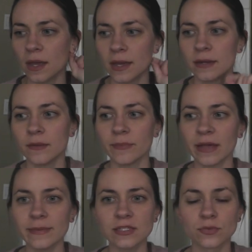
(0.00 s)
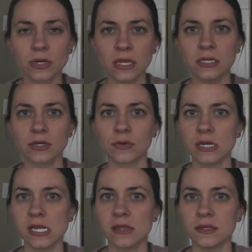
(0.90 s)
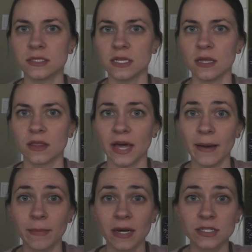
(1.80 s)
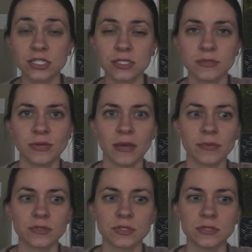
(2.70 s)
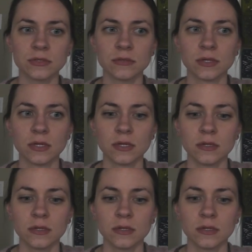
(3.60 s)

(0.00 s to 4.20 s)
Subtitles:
and babies really don't need the teeth that much to be able to, you